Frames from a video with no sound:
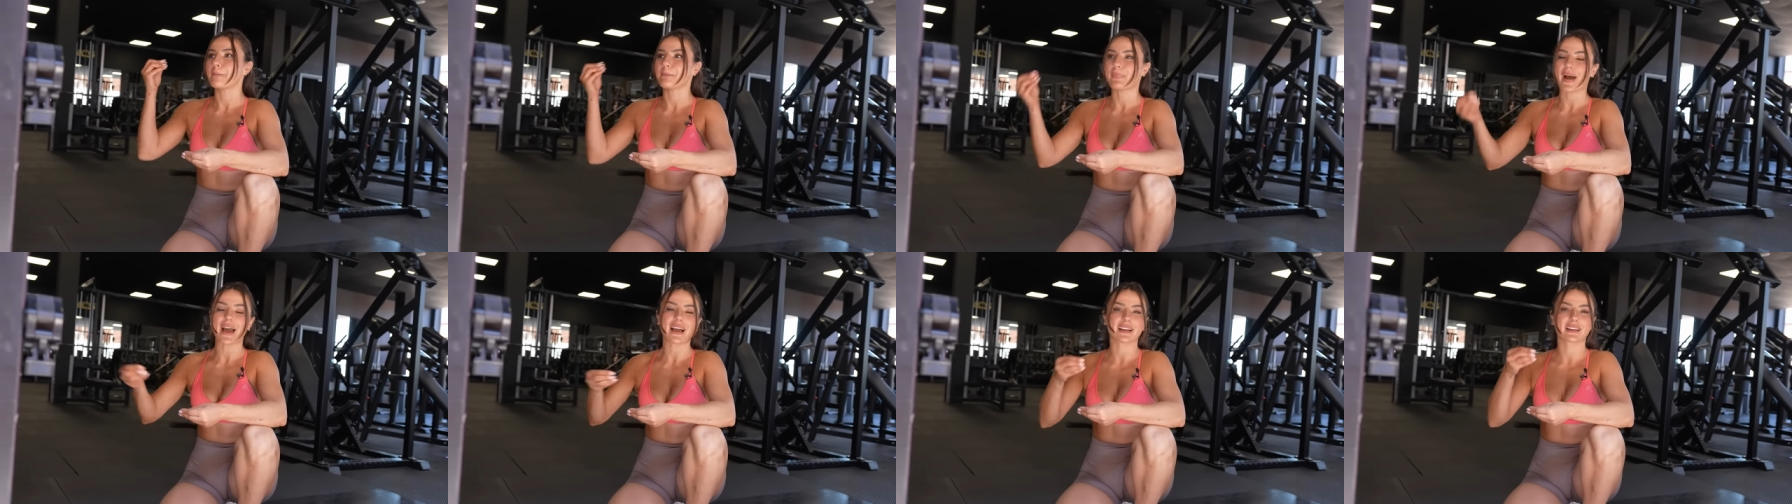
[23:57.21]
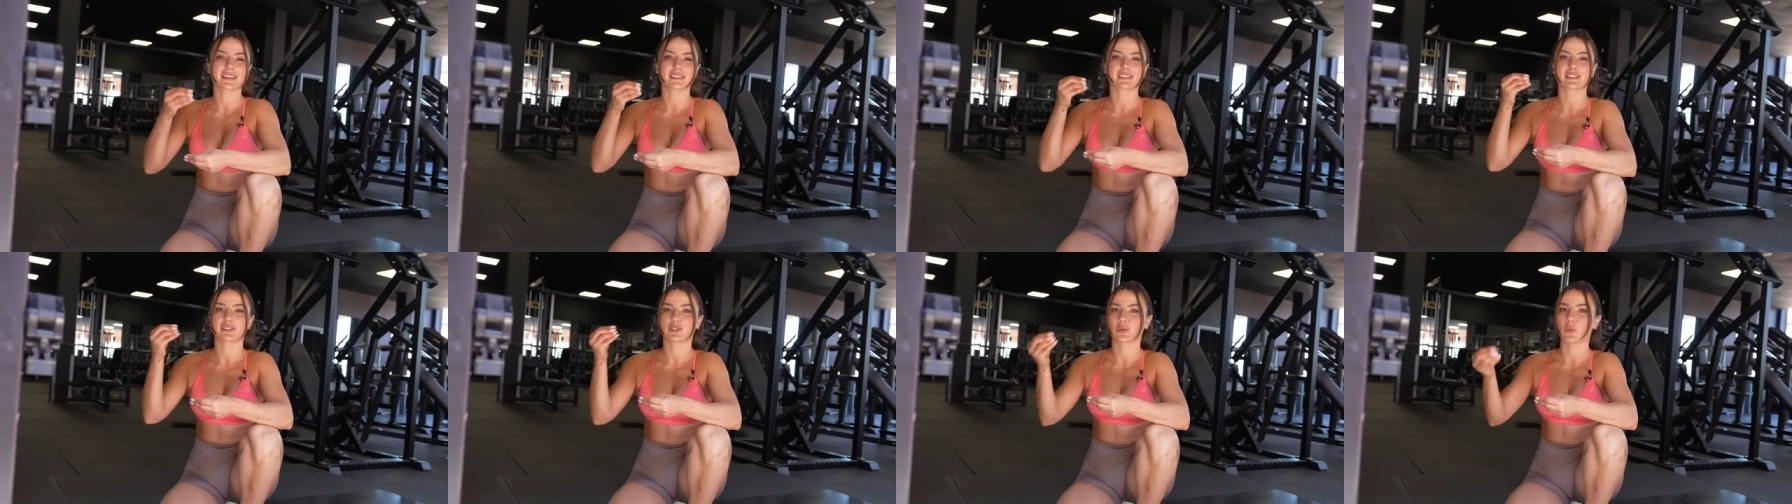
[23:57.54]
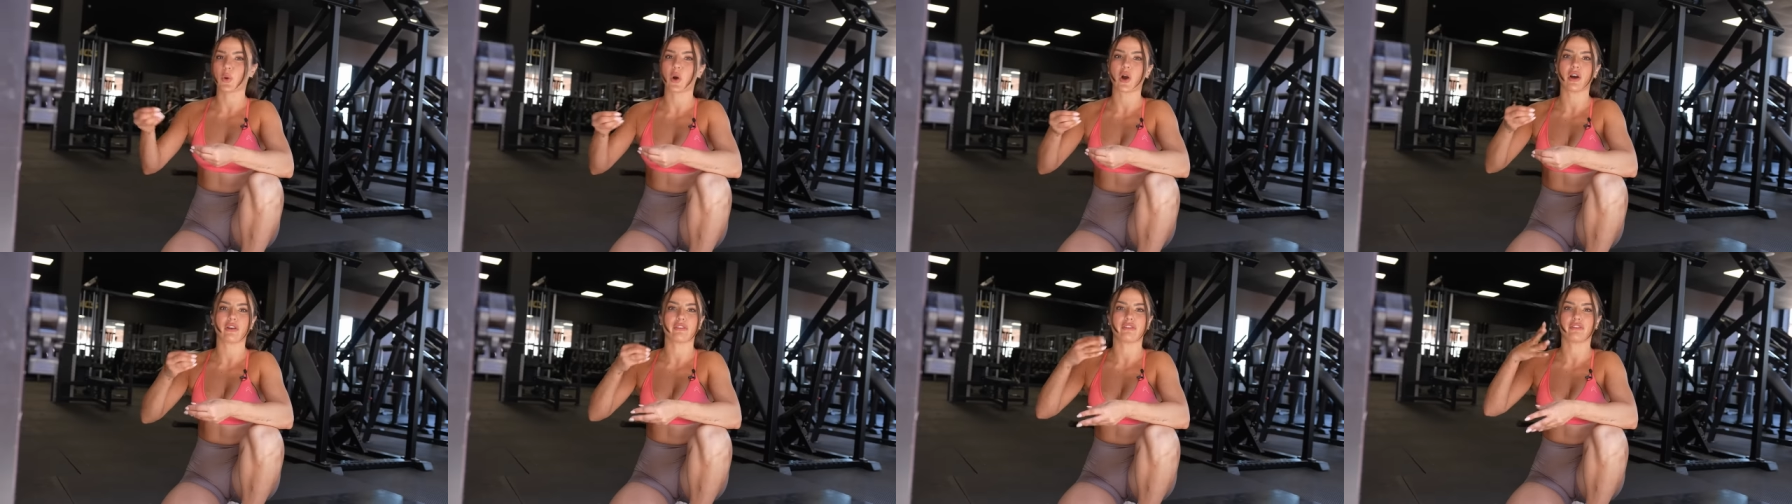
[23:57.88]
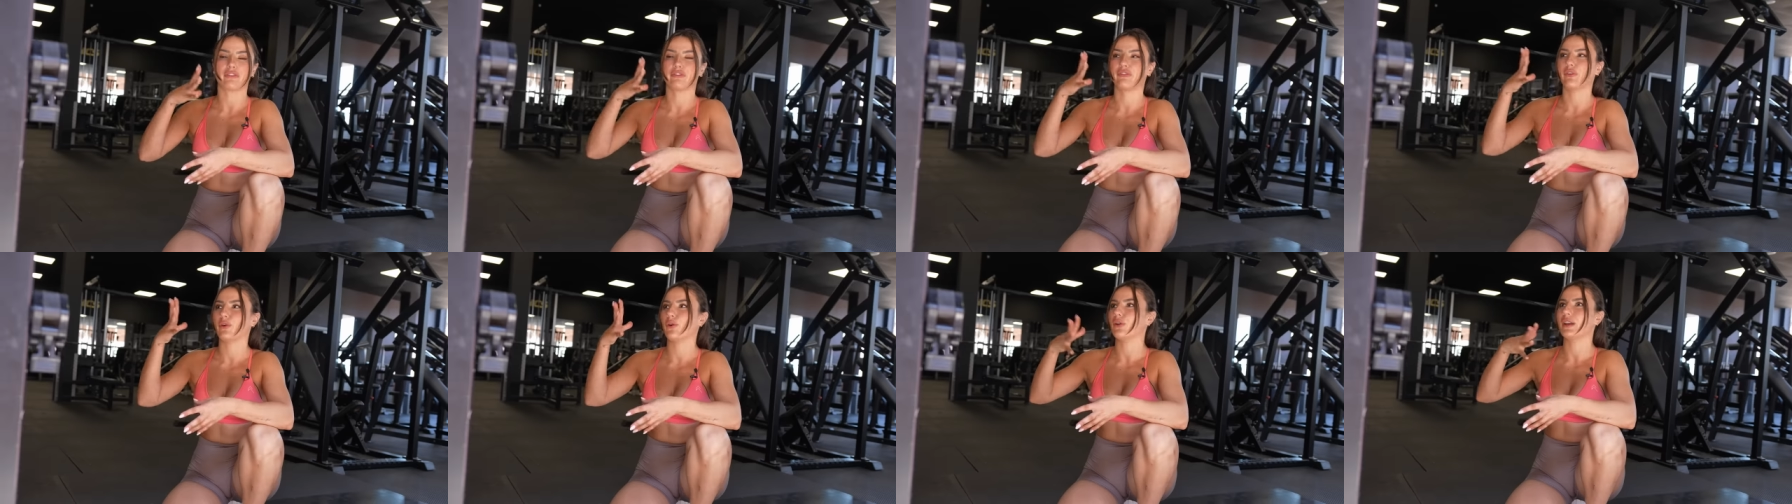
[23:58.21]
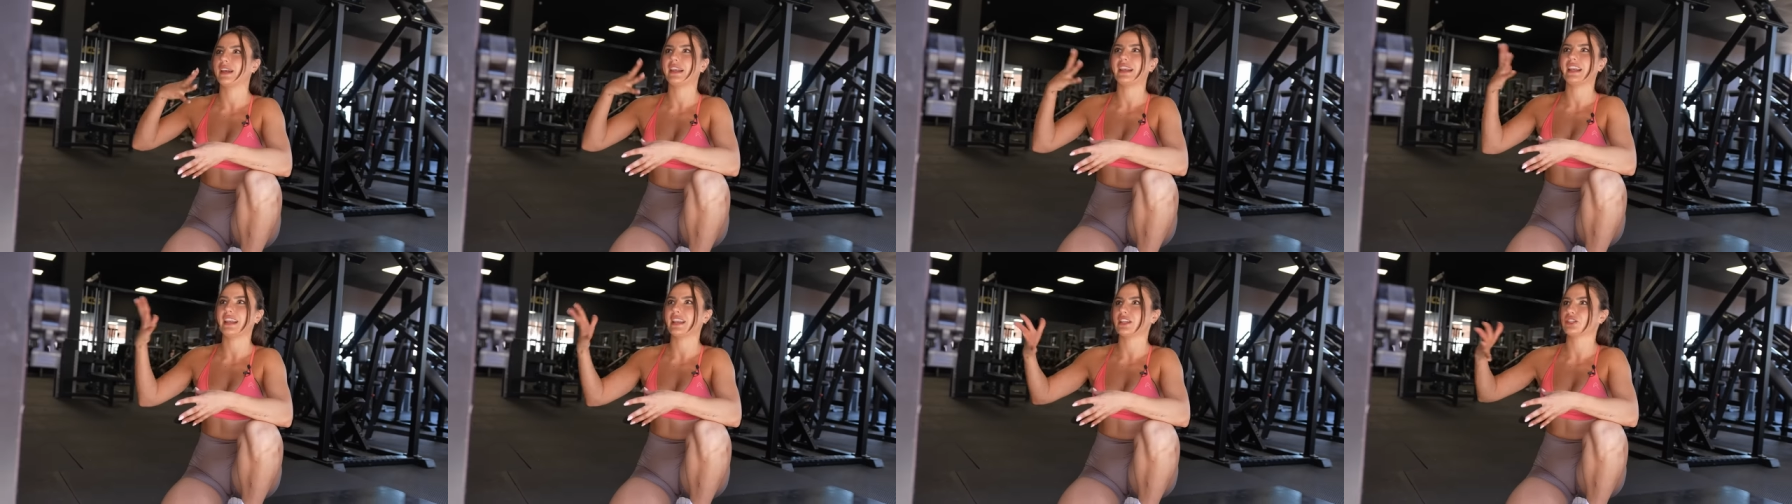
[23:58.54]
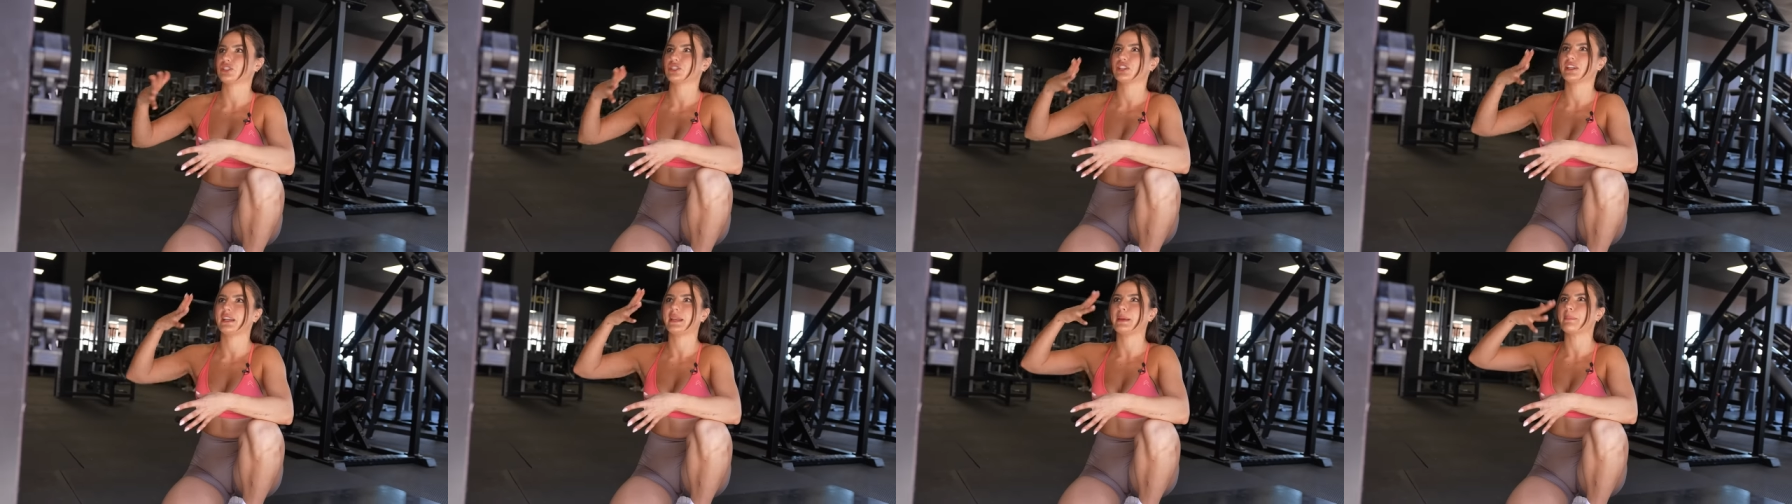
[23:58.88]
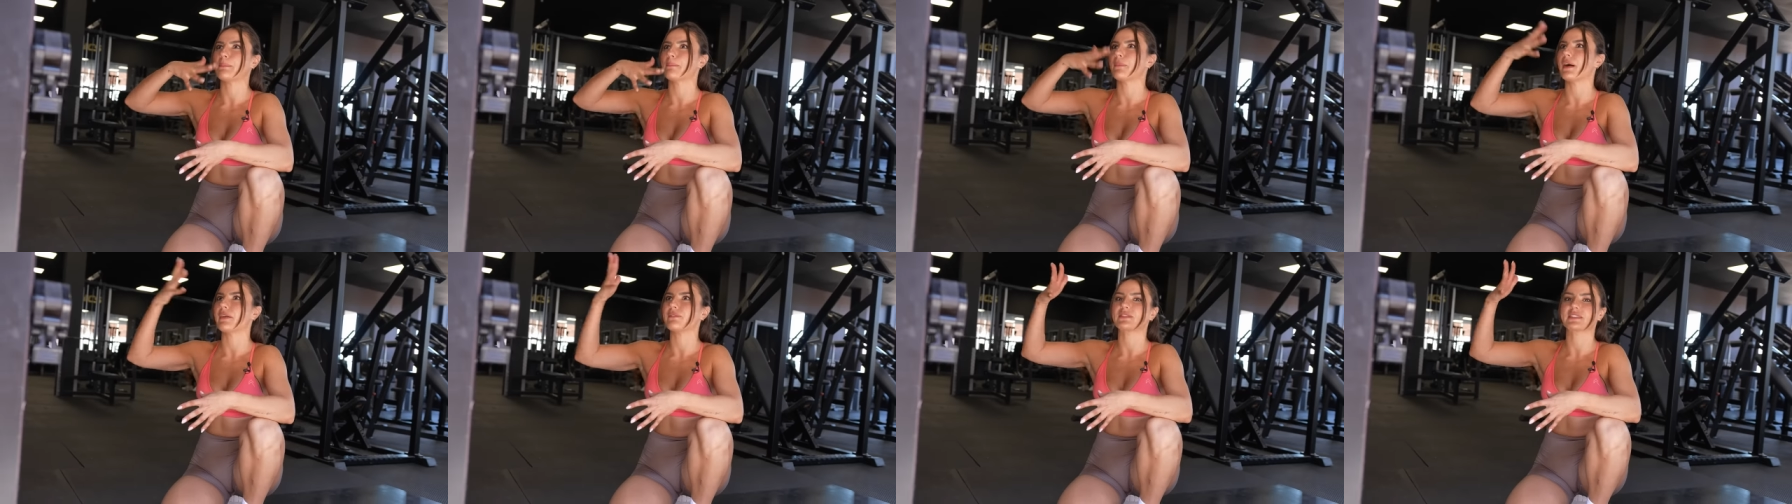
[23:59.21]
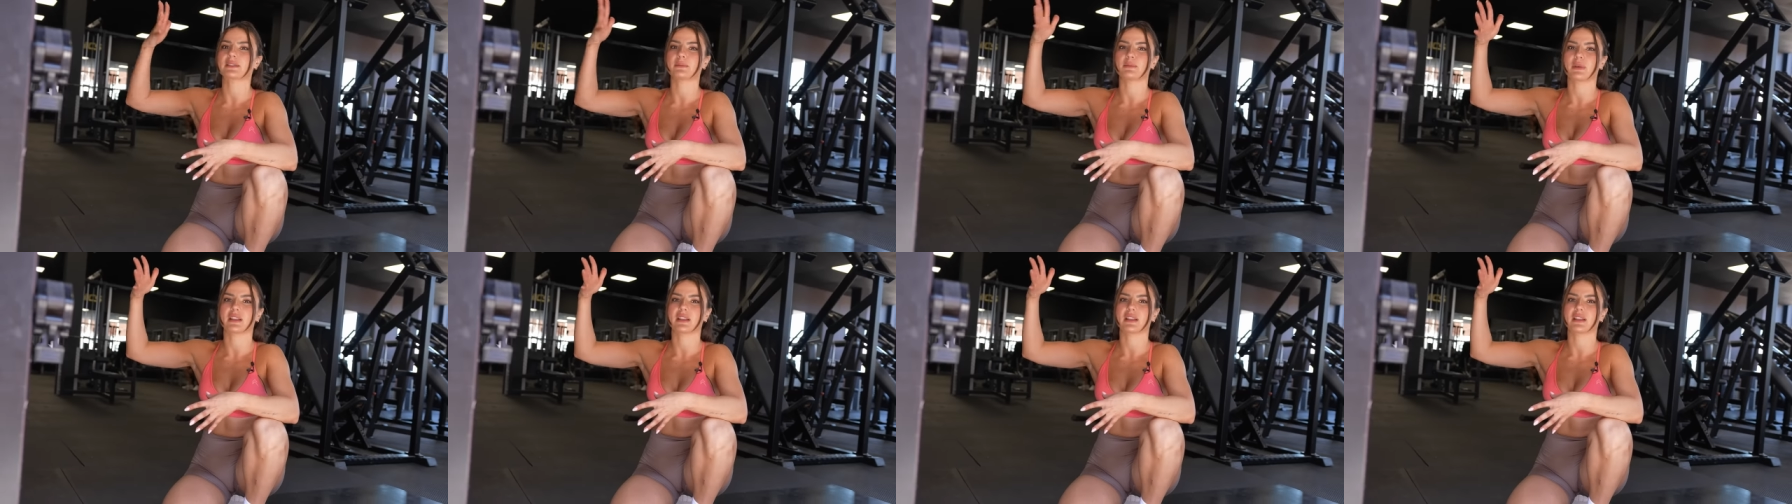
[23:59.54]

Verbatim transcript: back squat for literally months